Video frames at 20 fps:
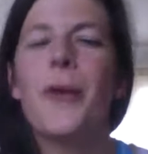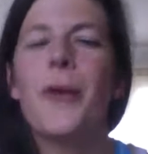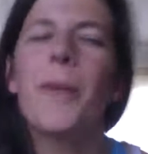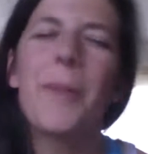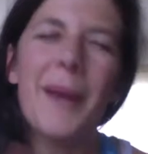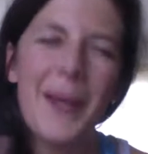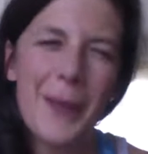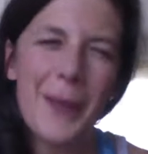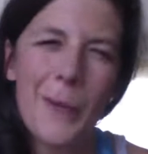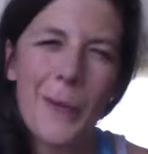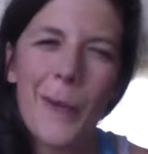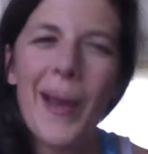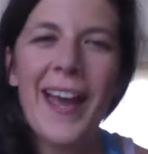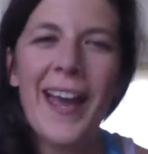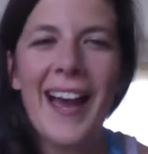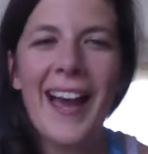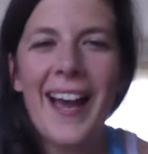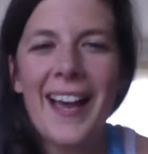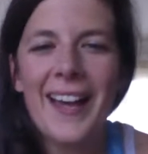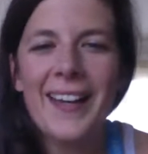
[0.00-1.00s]
By the way,
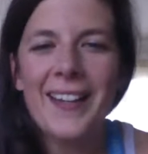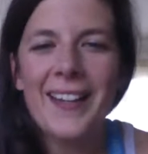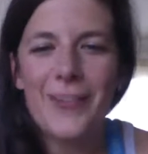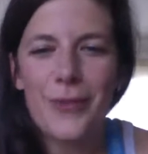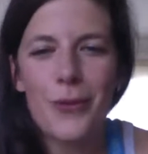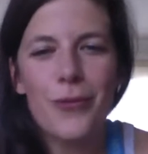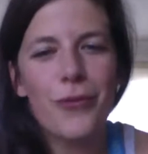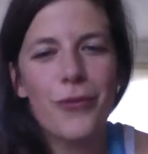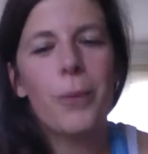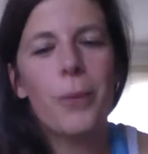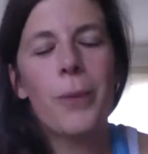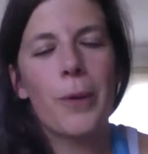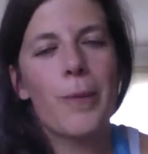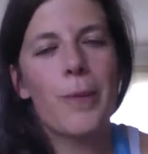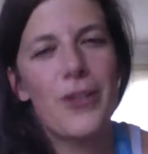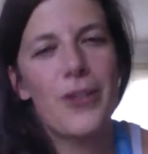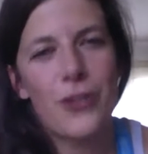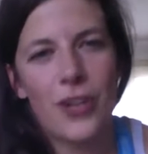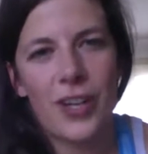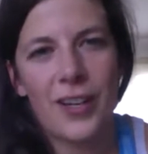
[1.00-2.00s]
I give you full
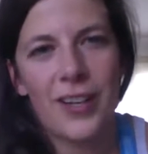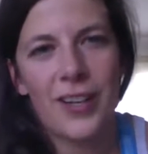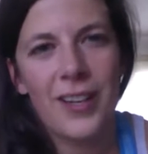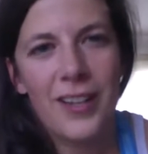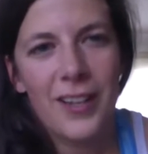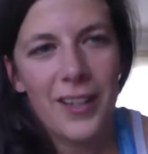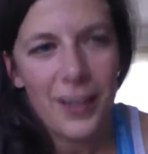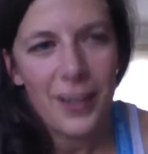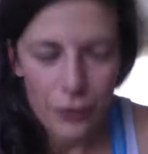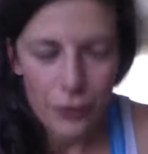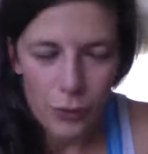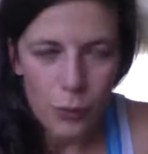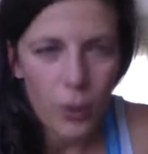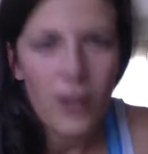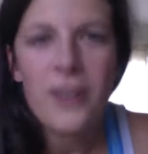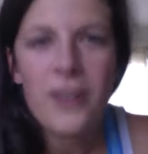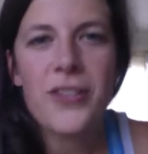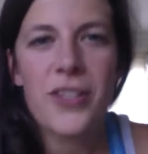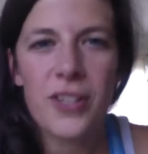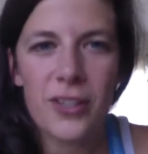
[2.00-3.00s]
permission, if you
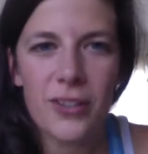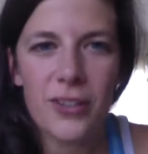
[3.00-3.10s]
want to,